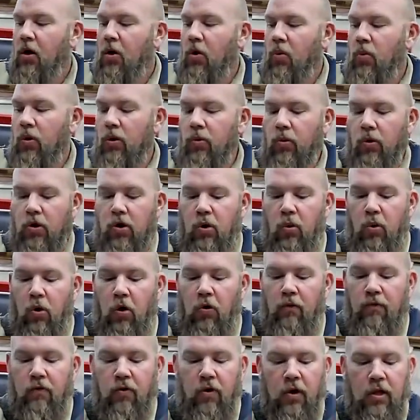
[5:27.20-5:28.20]
we will go
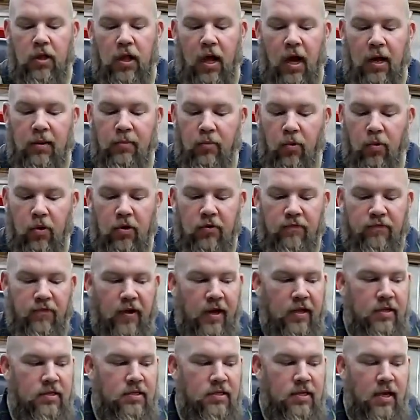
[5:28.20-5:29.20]
over a lot more
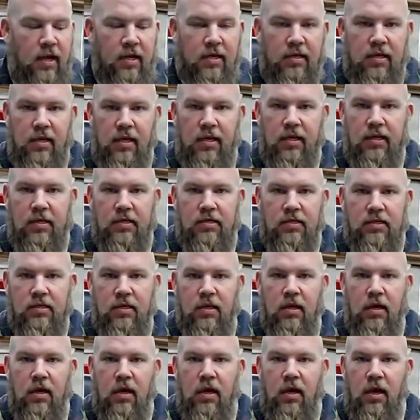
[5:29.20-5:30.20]
advanced techniques
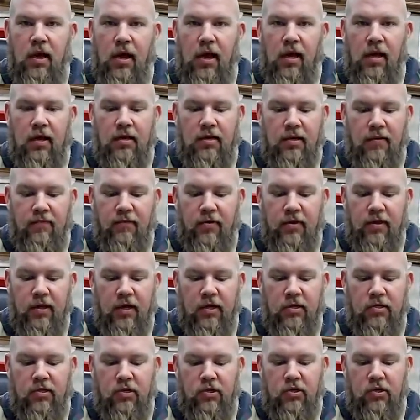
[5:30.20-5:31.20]
and different
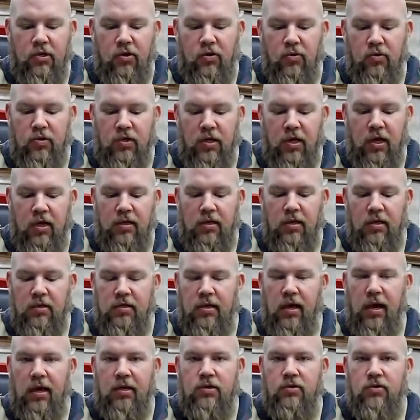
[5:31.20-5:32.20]
things to do to get these
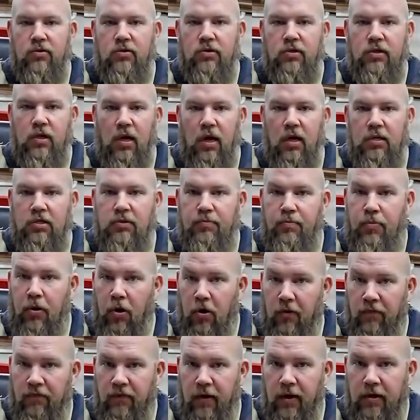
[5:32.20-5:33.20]
axle slots
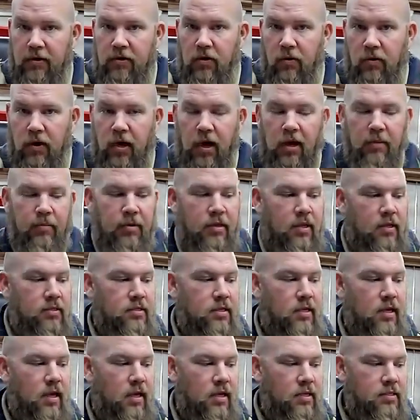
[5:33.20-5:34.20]
perfect, okay? But this,
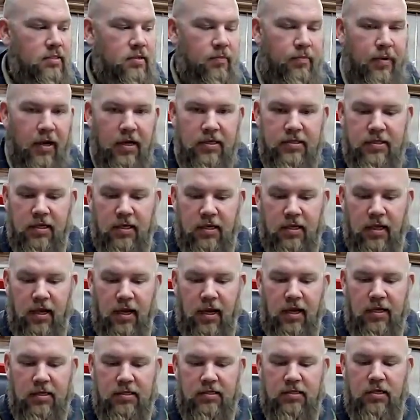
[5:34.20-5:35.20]
again, is a basic
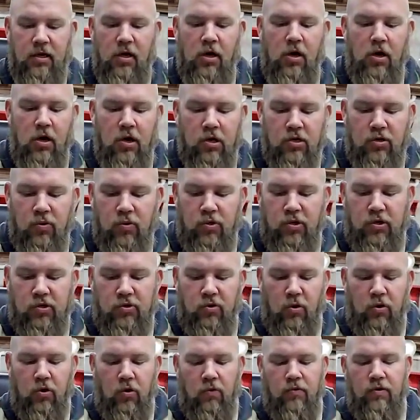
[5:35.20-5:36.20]
class, so we're just
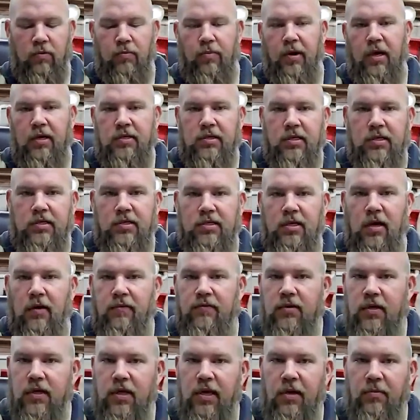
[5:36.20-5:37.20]
going over the basic stuff
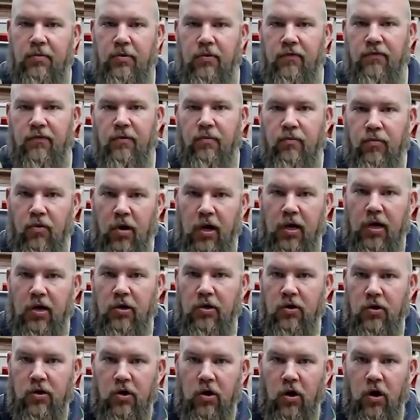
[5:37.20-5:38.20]
to keep you from breaking
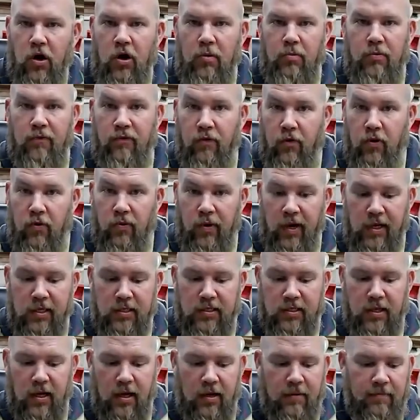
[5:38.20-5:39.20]
your car before race
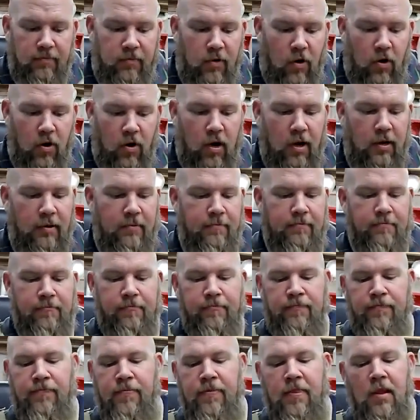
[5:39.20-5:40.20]
day, all right?
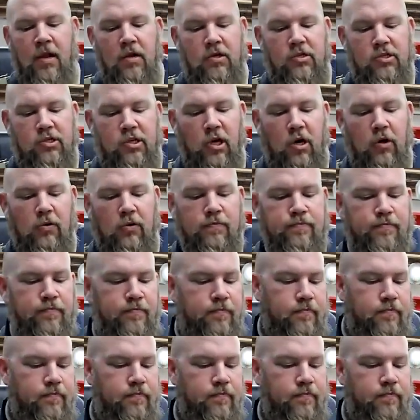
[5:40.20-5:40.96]
So,